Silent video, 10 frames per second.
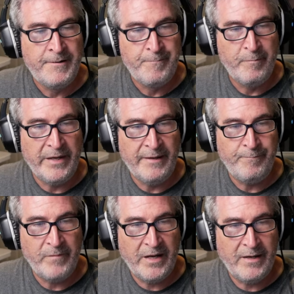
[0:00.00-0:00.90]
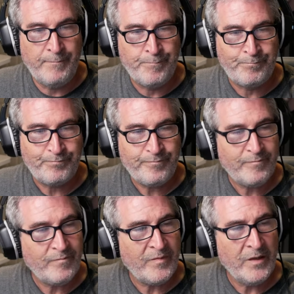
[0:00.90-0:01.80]
But yeah.
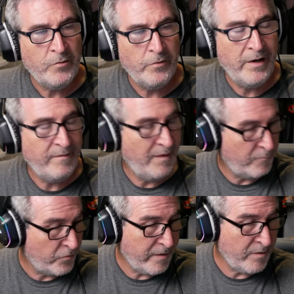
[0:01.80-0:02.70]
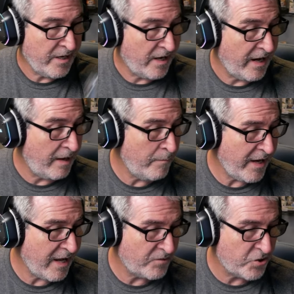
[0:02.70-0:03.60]
Grape knee high. I'm gonna
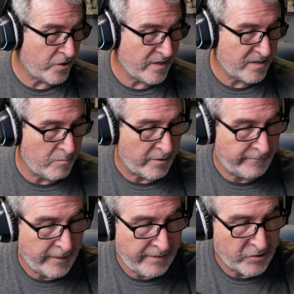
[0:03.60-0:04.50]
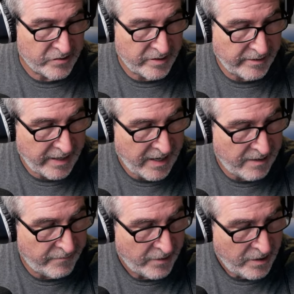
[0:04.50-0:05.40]
have to try some of the flavors that they
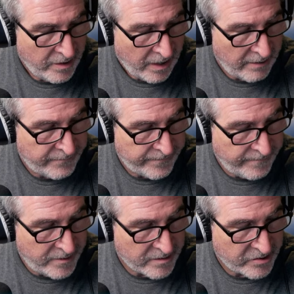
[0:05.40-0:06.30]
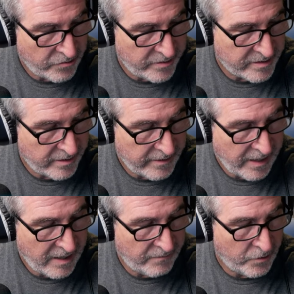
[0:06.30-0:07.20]
have of the sodas that they
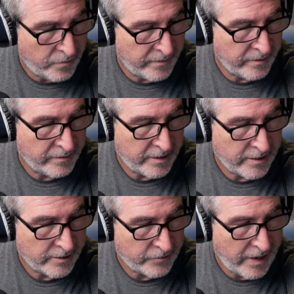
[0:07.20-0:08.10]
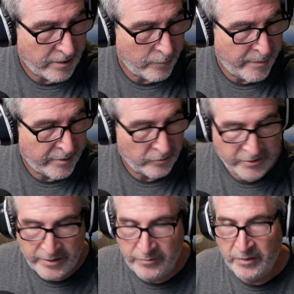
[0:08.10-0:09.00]
have over at Cracker Barrel
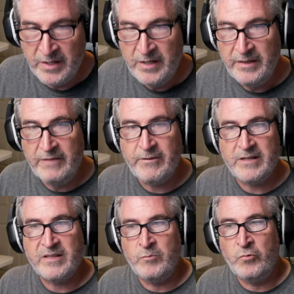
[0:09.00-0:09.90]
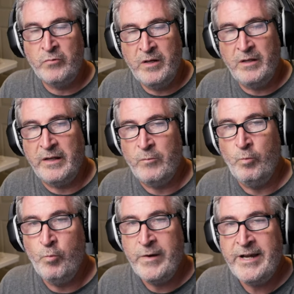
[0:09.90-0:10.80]
too. They've got some really
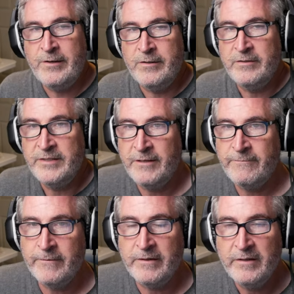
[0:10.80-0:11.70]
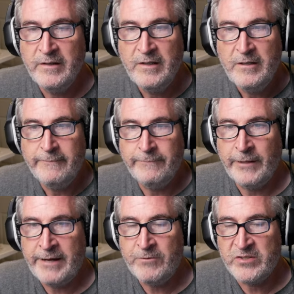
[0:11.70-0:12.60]
weird, different
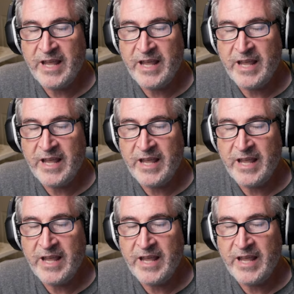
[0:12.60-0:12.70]
flavors.